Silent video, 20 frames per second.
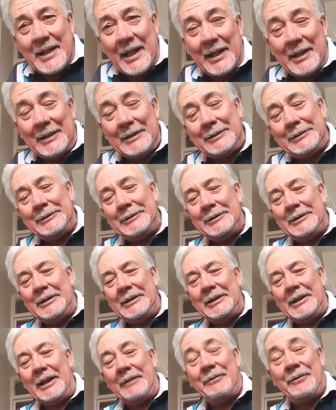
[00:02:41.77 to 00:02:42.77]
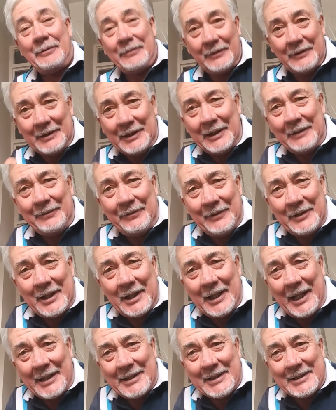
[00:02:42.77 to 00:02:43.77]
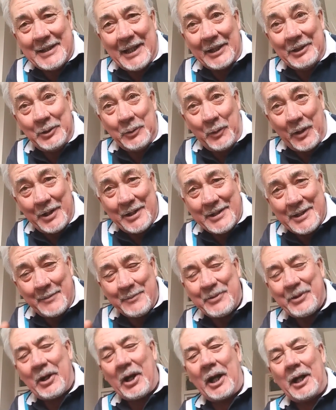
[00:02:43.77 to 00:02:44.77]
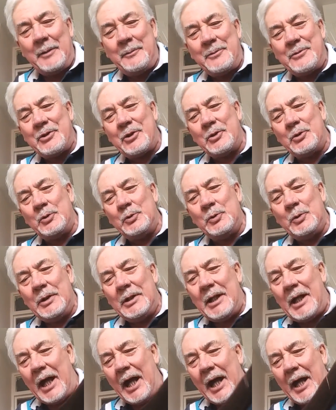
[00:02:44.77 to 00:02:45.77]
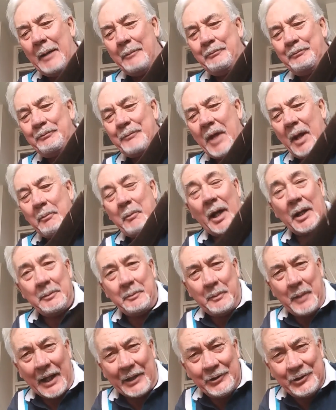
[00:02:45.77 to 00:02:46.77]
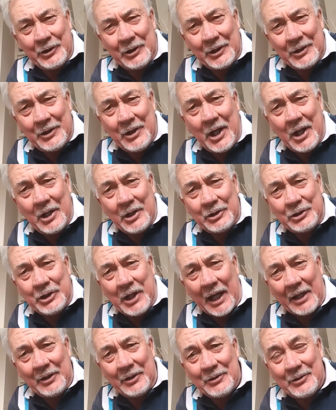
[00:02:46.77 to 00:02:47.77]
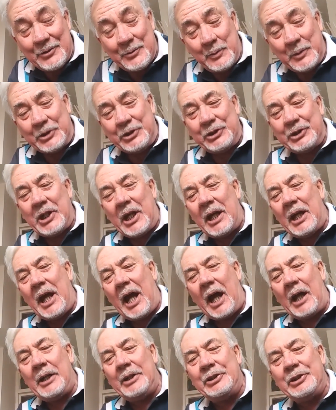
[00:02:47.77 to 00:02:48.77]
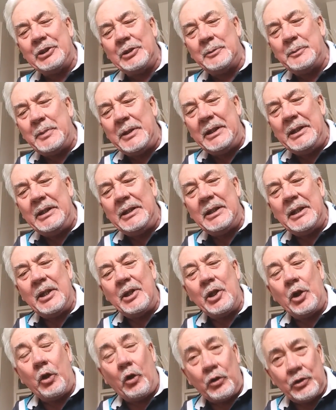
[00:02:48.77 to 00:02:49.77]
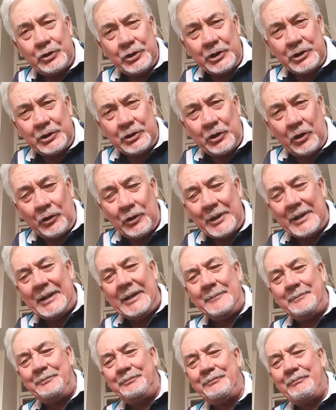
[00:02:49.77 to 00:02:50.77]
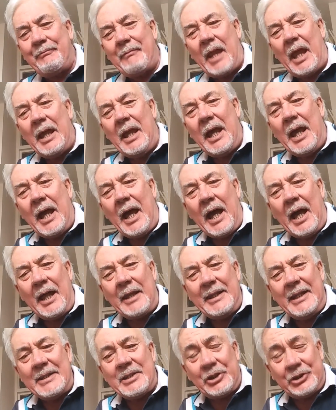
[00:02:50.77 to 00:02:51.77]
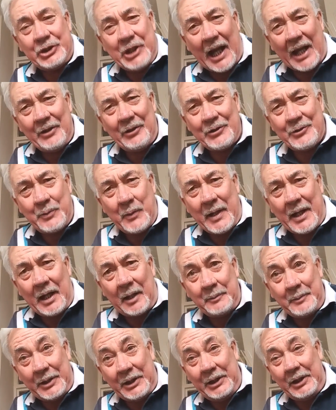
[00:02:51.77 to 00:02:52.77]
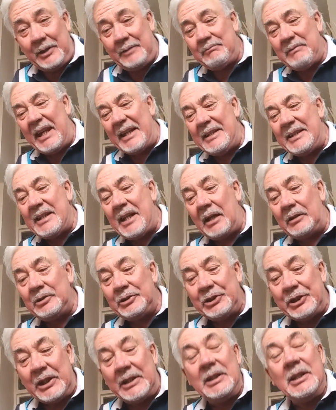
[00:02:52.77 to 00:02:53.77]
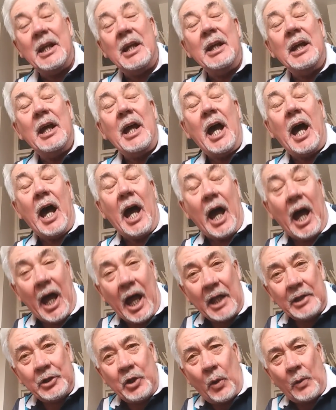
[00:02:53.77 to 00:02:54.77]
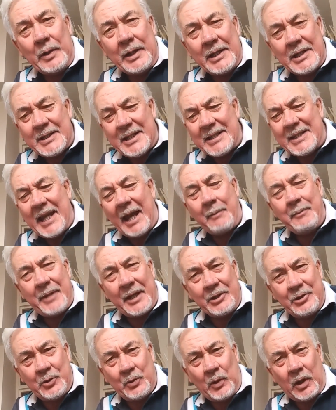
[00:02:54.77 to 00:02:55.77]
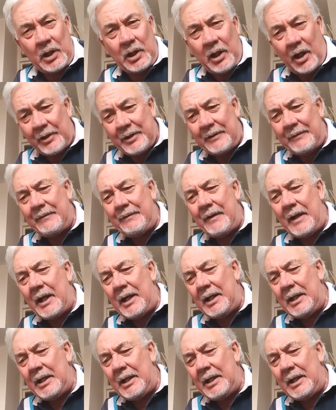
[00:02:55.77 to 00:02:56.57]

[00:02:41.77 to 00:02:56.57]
If at a later date you want to subscribe to my Patreon channels, which I shall be launching shortly, these are channels where I'll be indulging and going into depth into a lot of